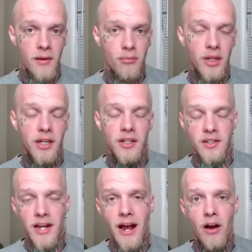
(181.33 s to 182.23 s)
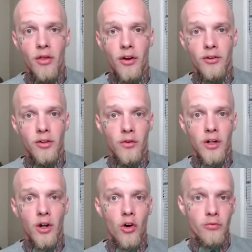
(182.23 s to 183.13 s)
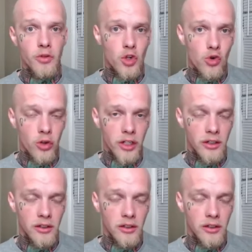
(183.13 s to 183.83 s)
because now they're doing homeschooling,